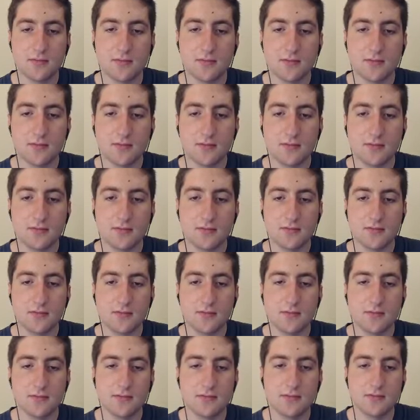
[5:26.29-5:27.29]
Hmm.
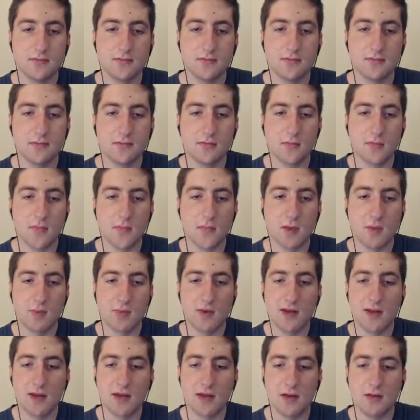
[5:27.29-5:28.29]

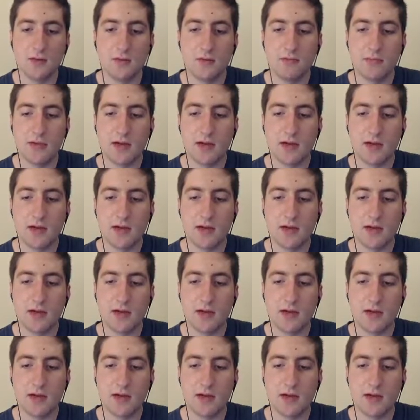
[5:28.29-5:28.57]
Now we're